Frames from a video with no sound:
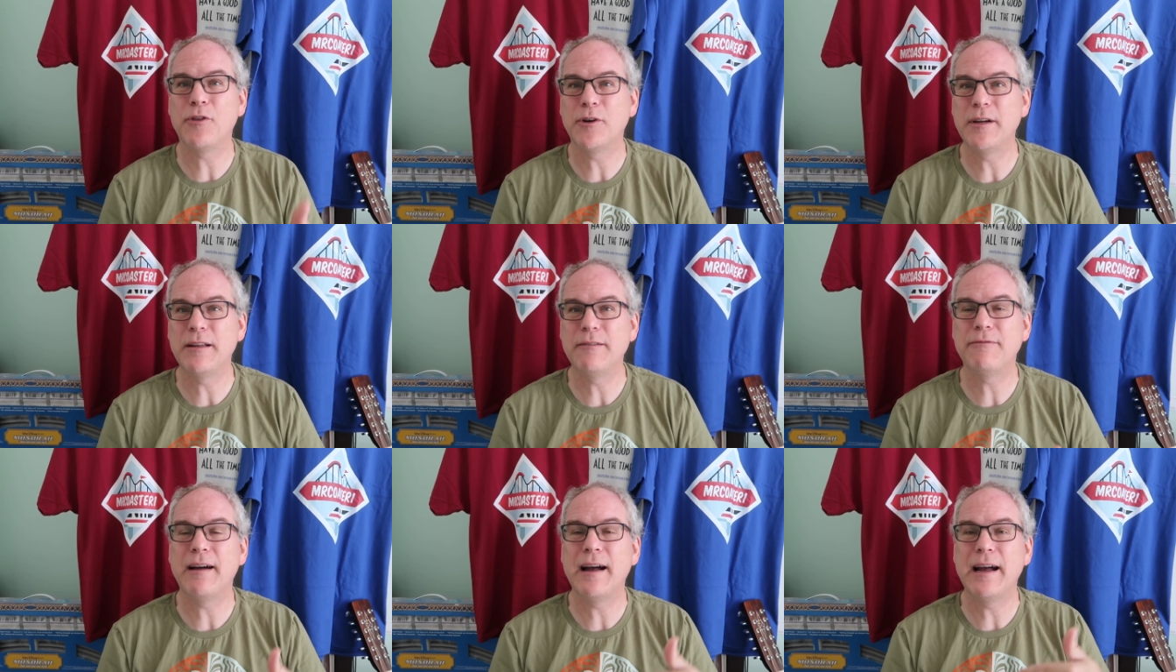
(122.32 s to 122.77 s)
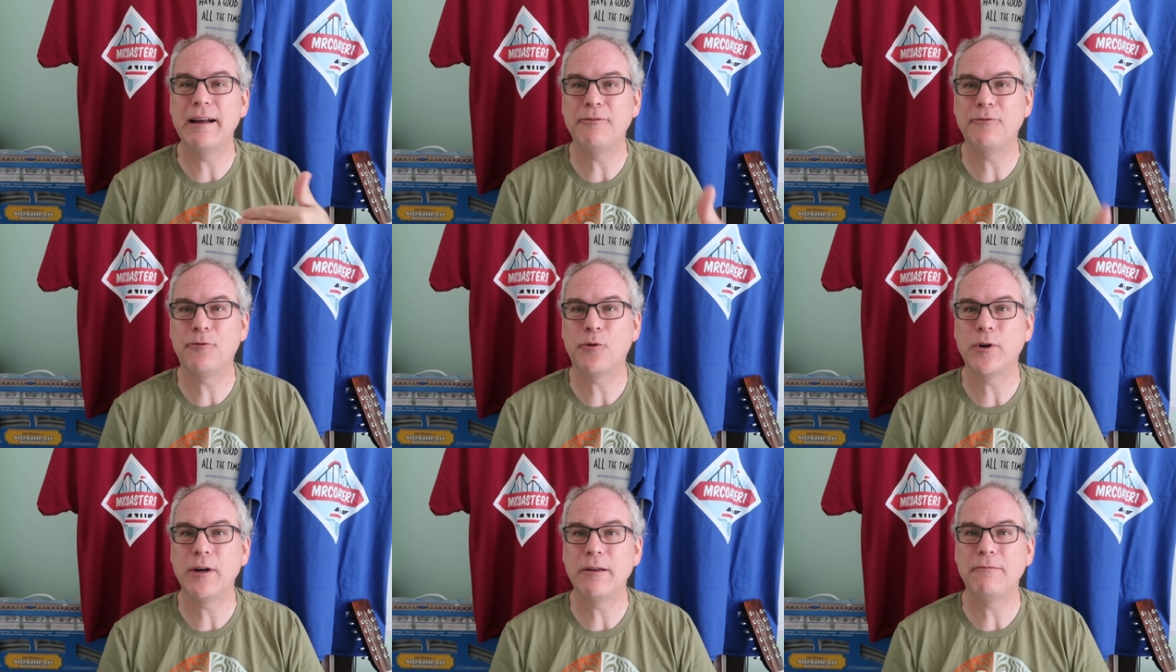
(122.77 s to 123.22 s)
35,
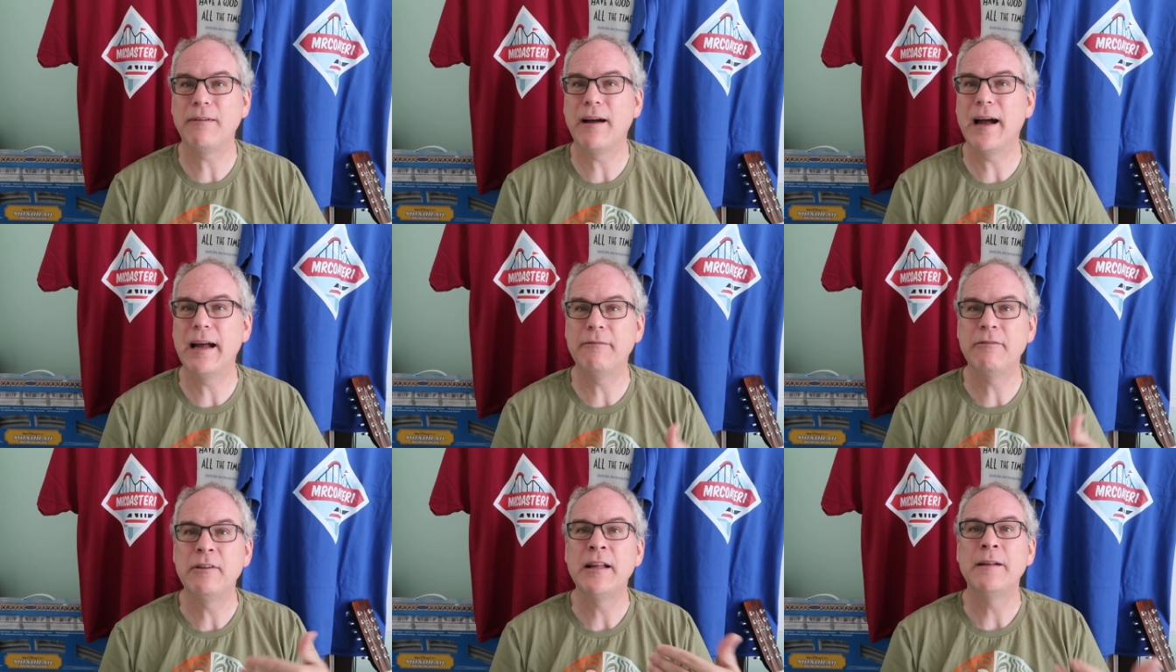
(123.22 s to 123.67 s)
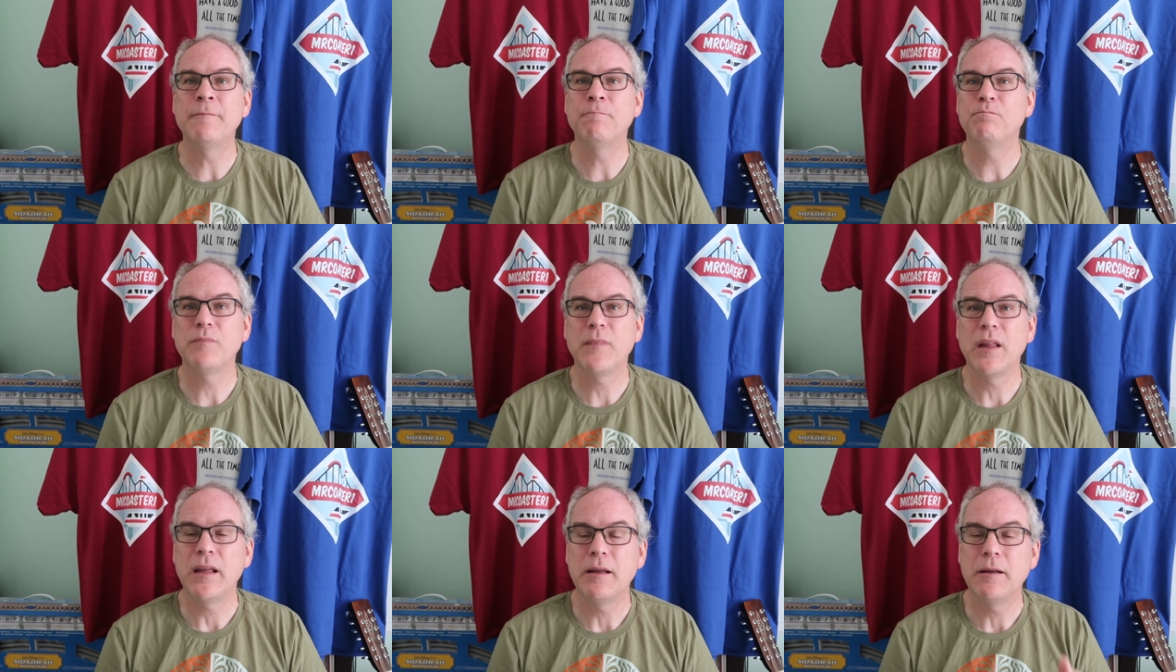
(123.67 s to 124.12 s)
45,
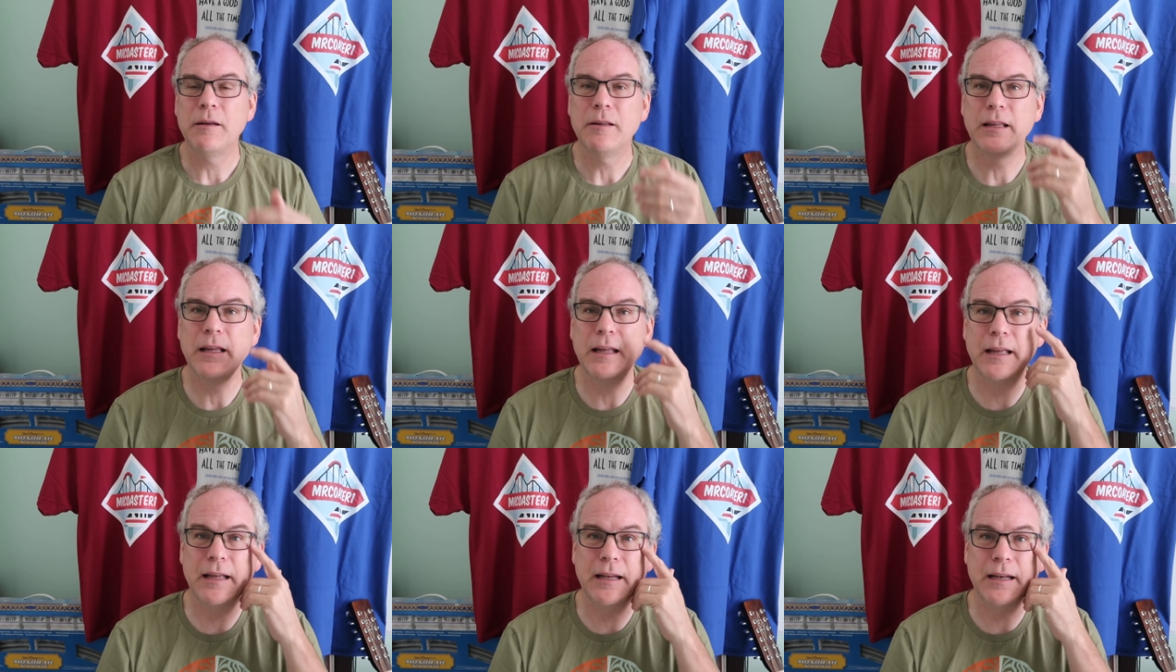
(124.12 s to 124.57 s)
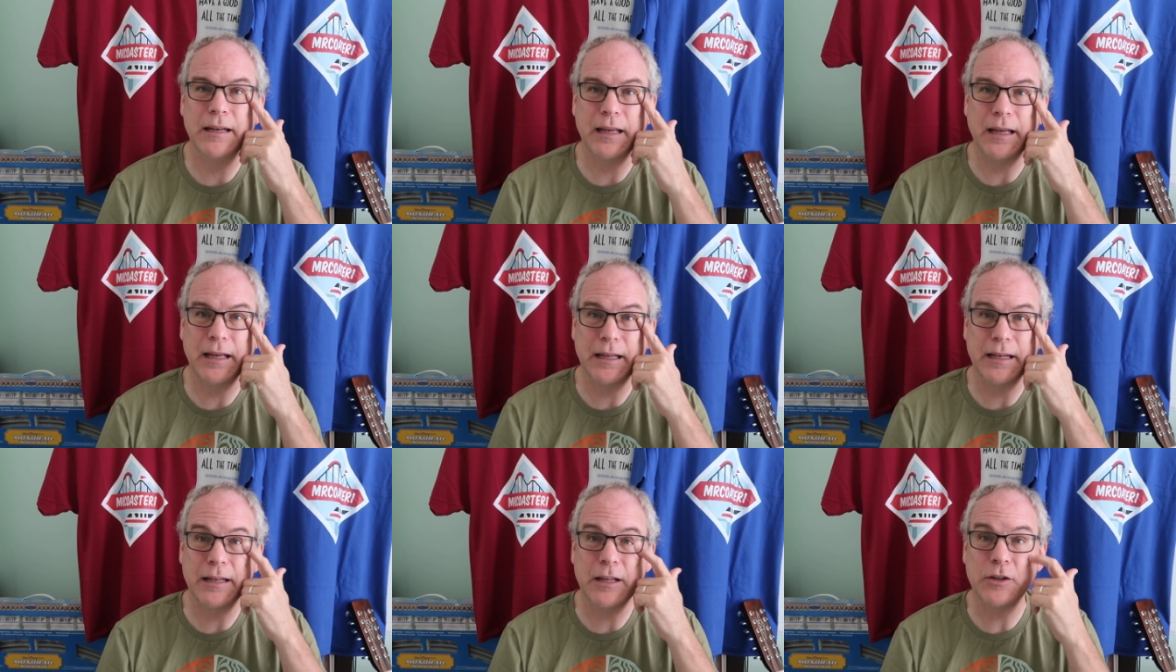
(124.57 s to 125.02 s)

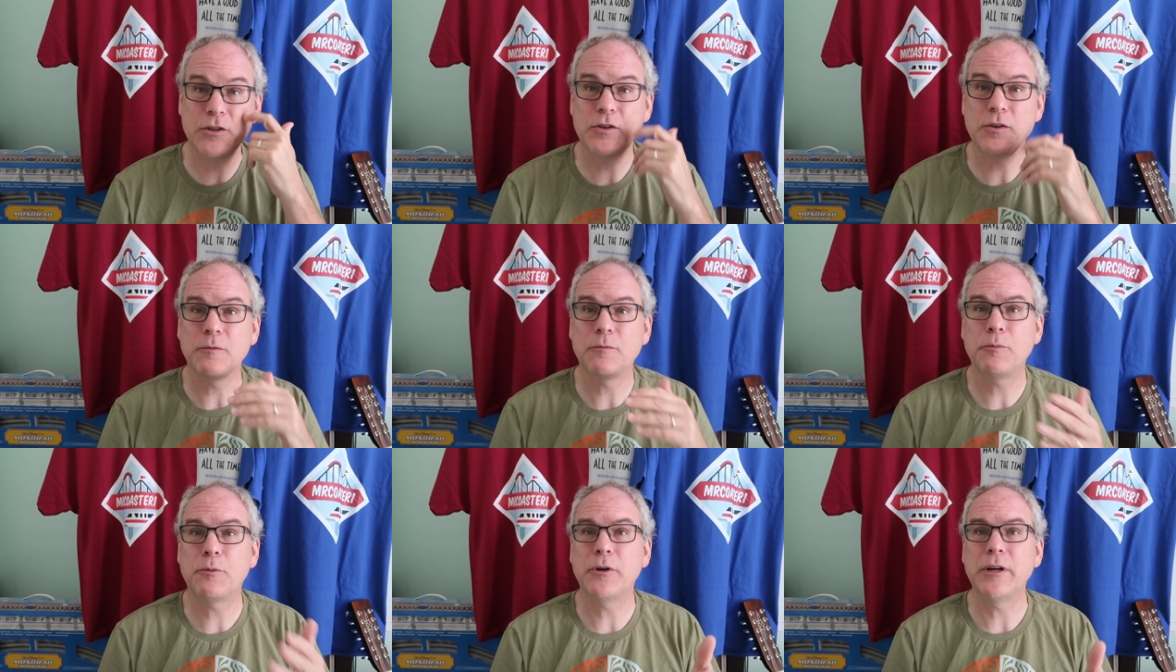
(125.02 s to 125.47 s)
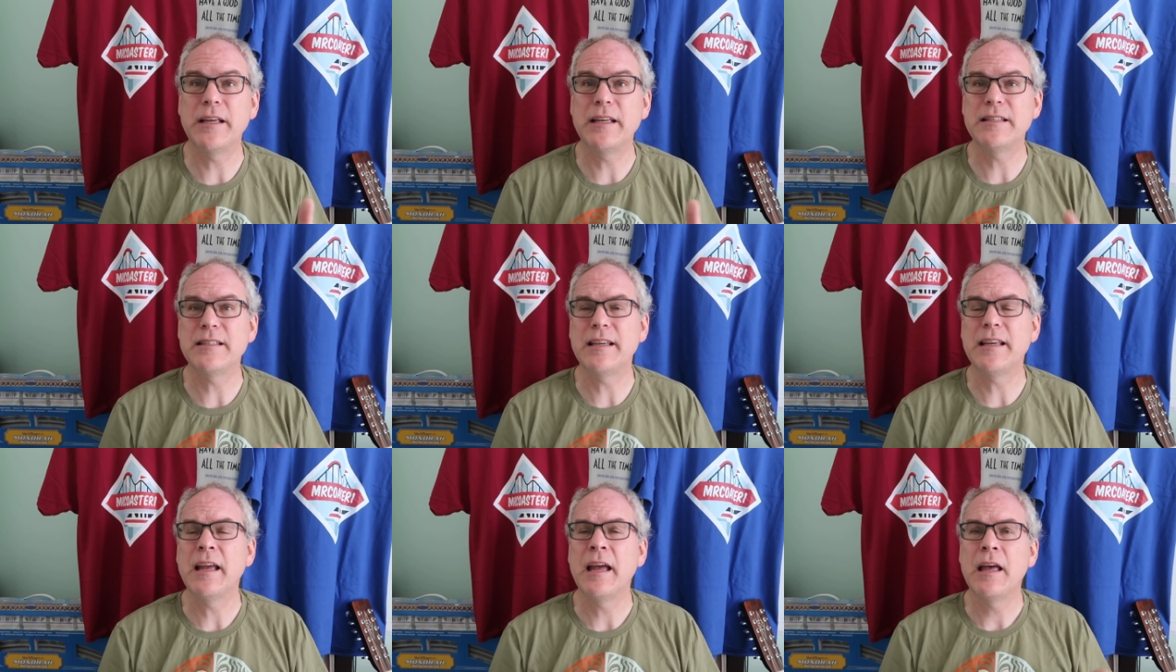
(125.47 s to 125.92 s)
and those are pretty
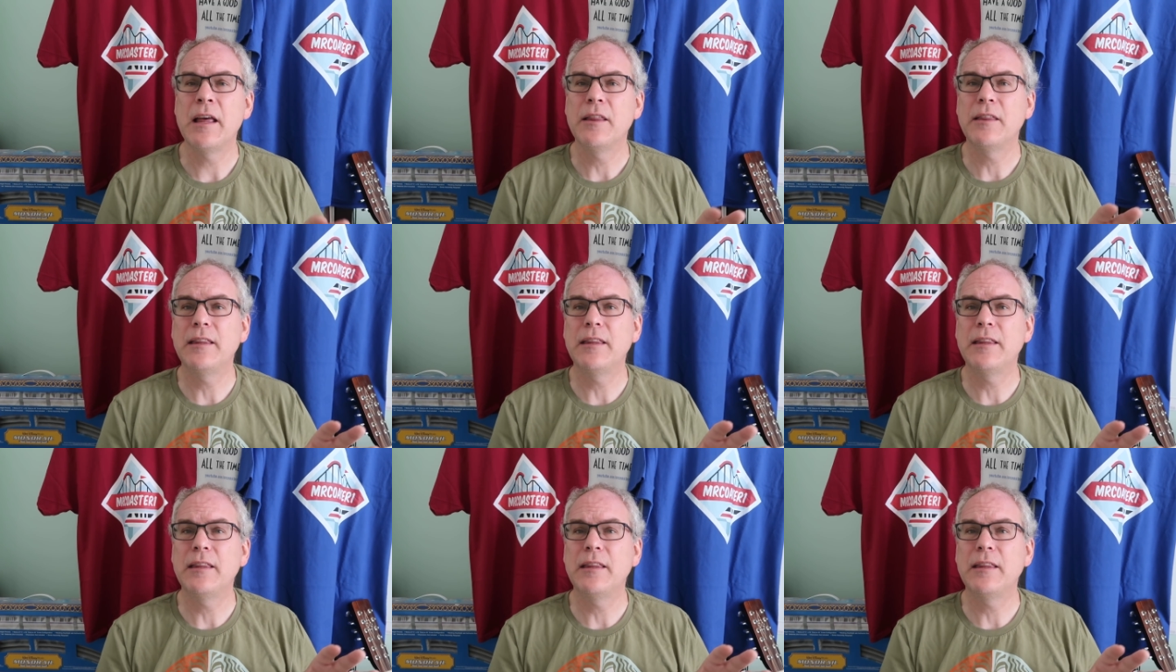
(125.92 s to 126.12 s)
easy.